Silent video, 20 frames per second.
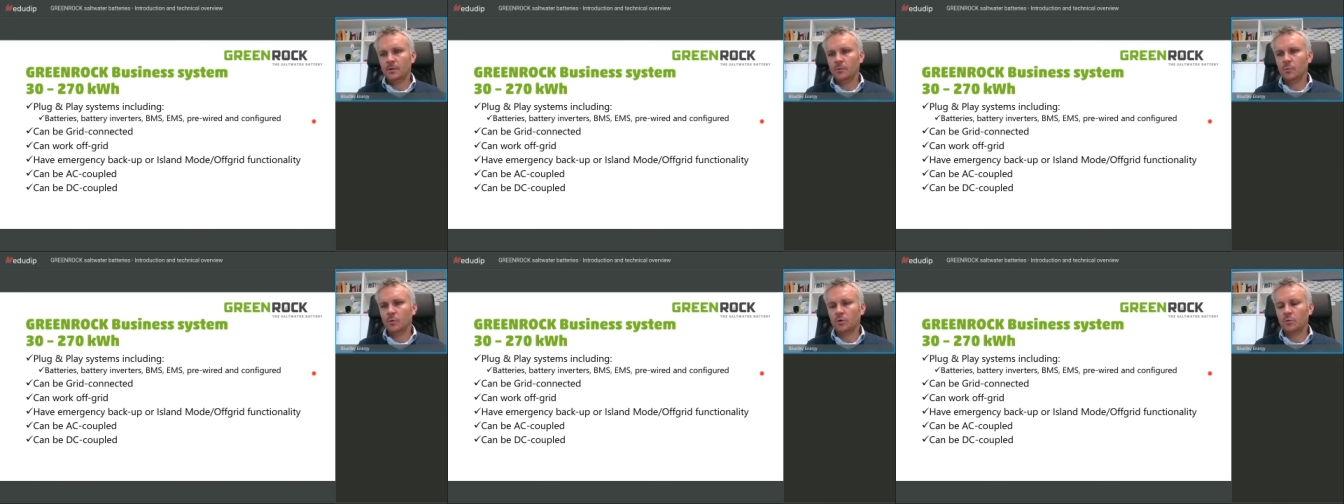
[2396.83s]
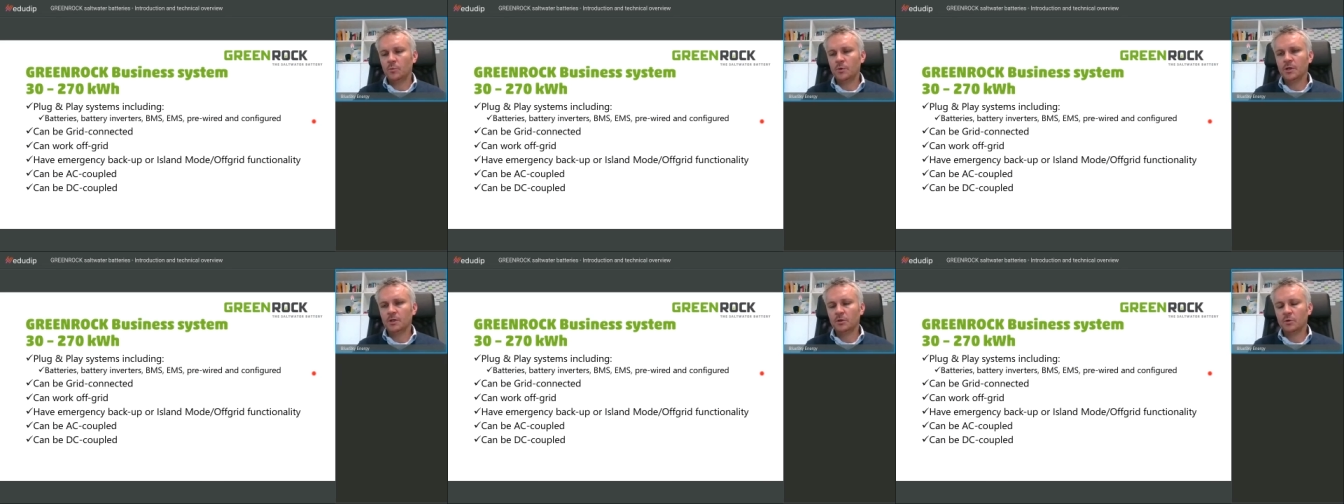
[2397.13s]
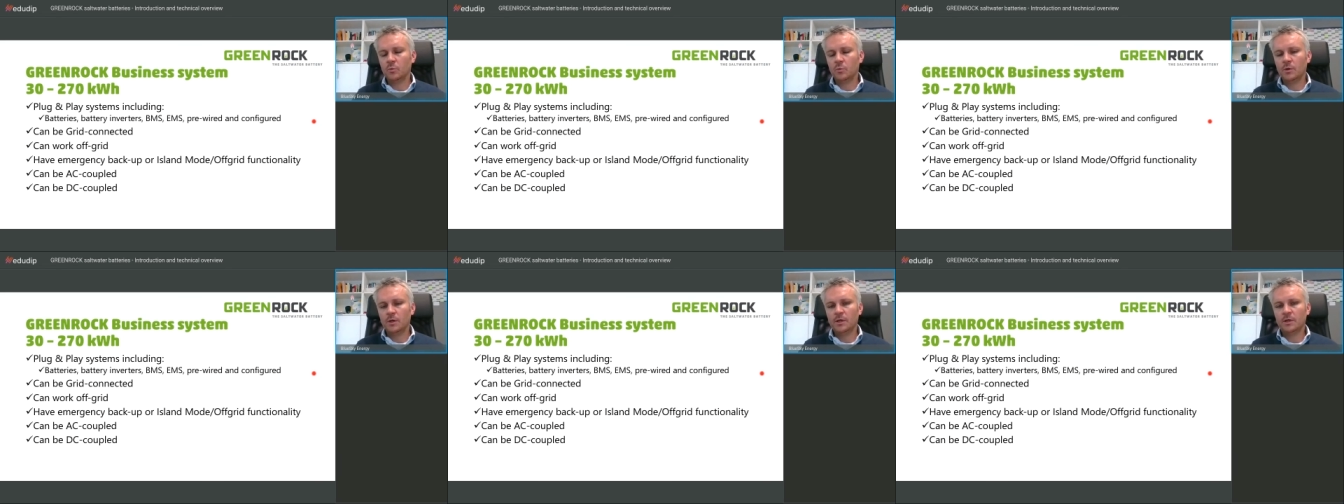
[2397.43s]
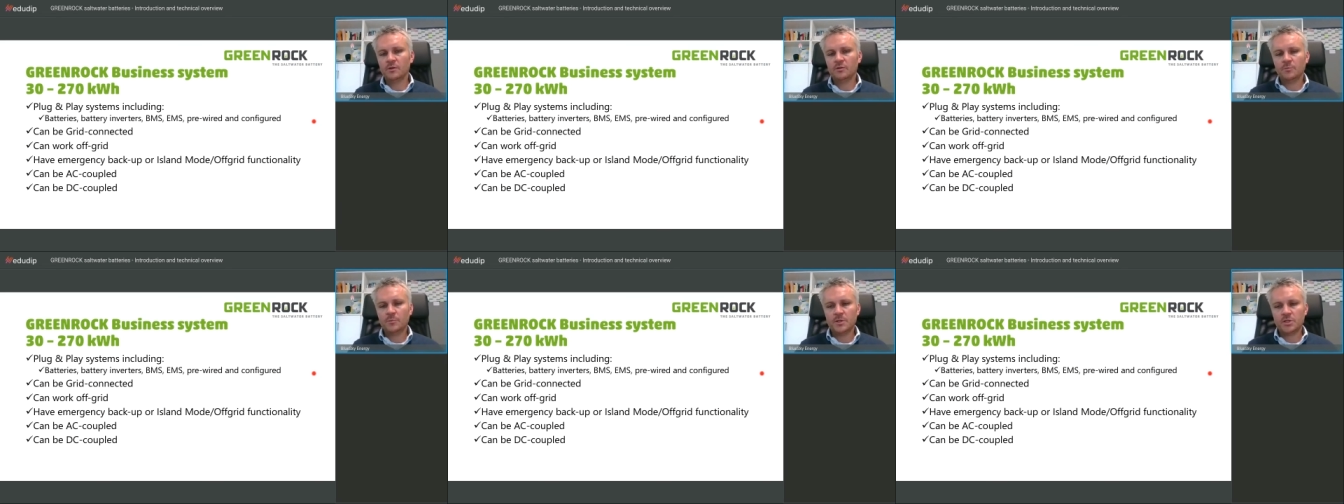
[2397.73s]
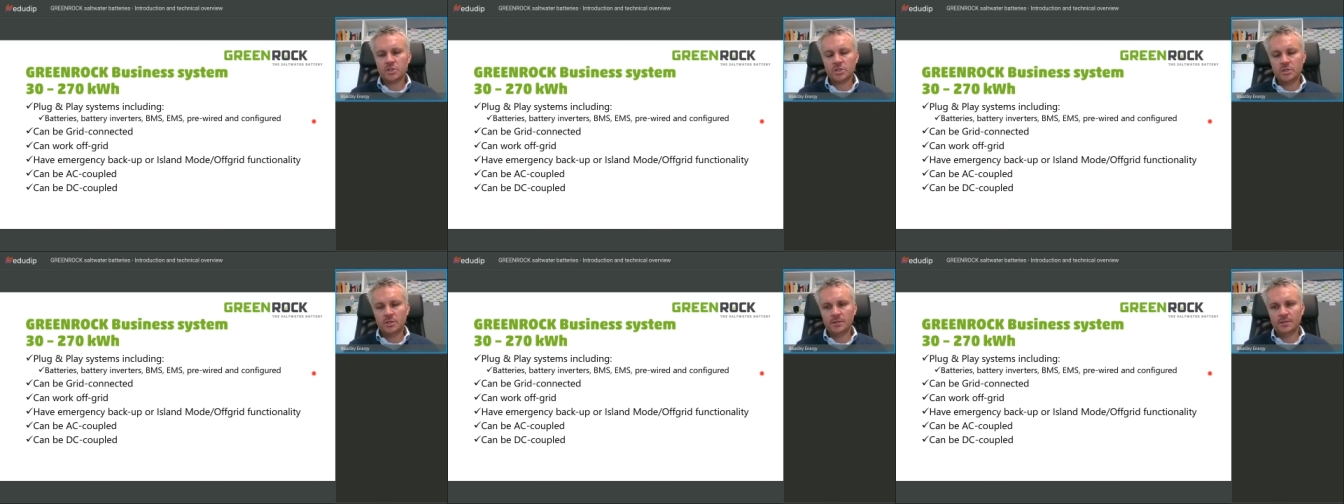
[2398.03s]
we're trying to
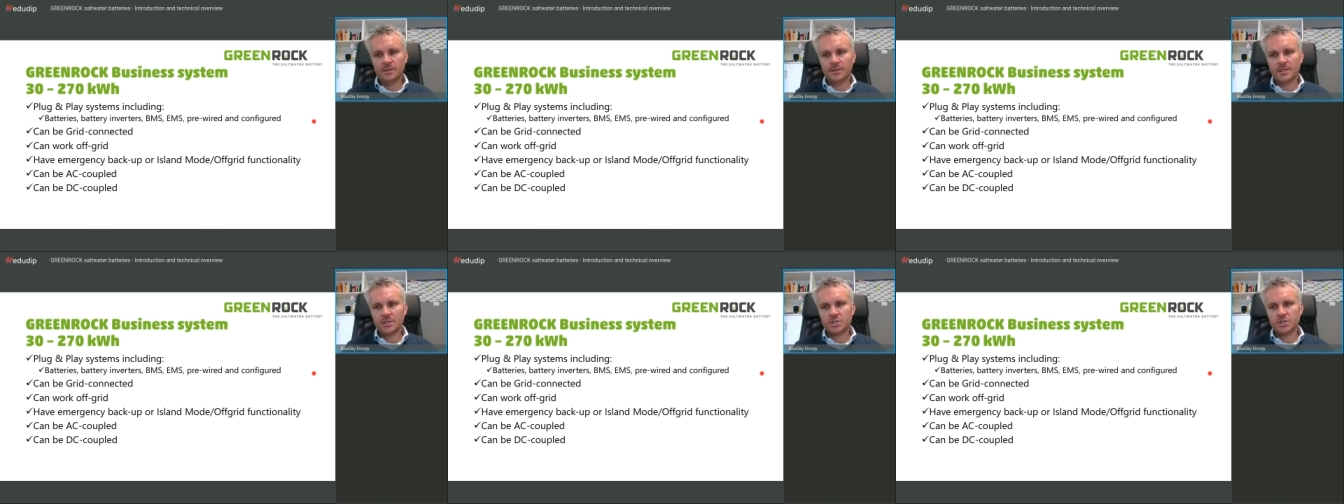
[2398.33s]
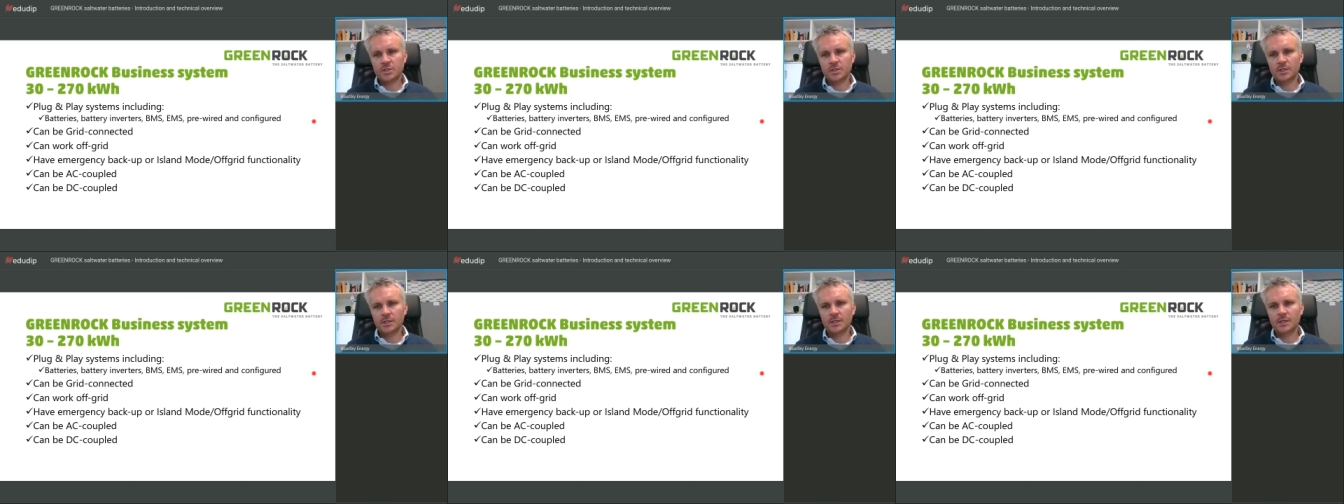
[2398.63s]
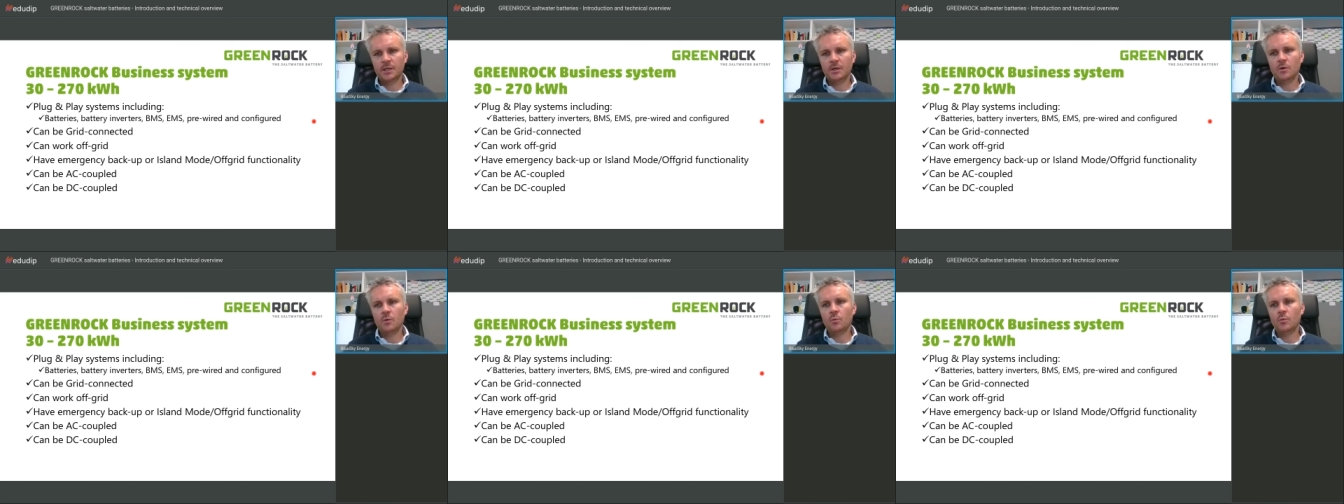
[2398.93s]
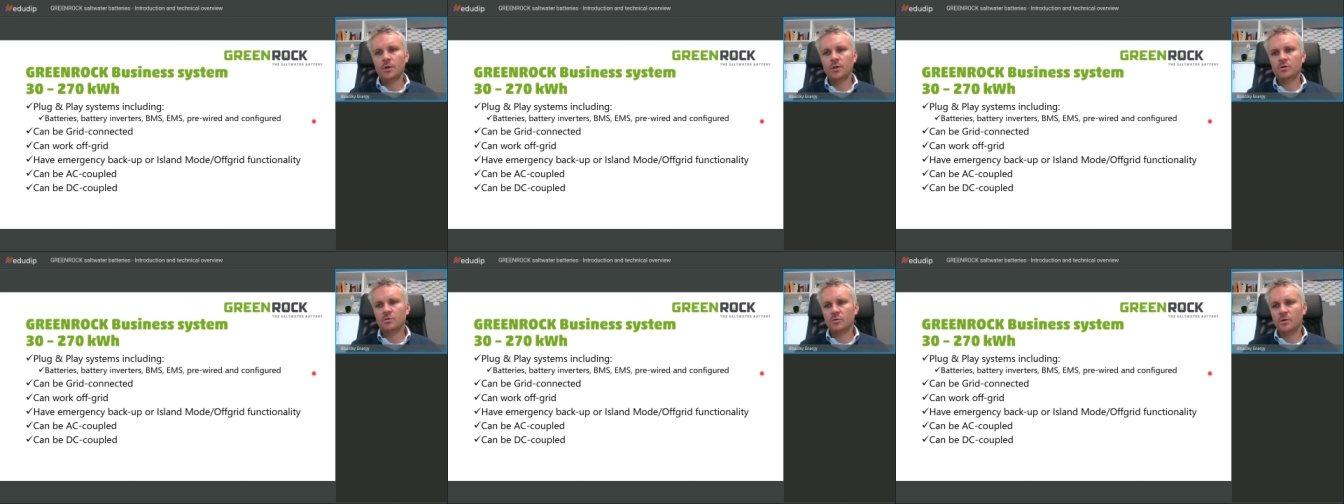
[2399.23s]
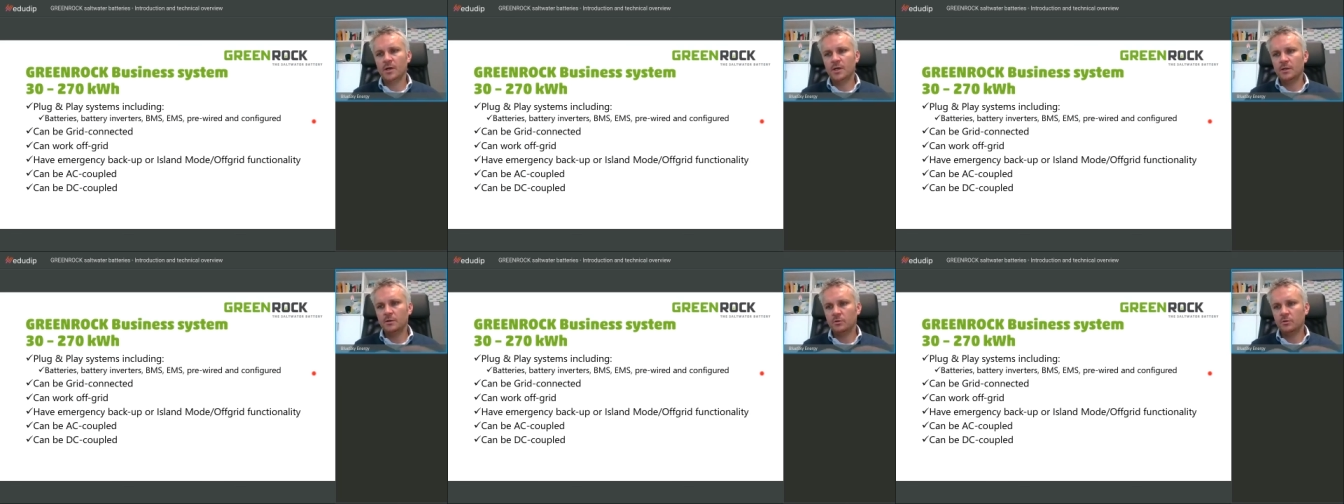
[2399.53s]
protect those partners because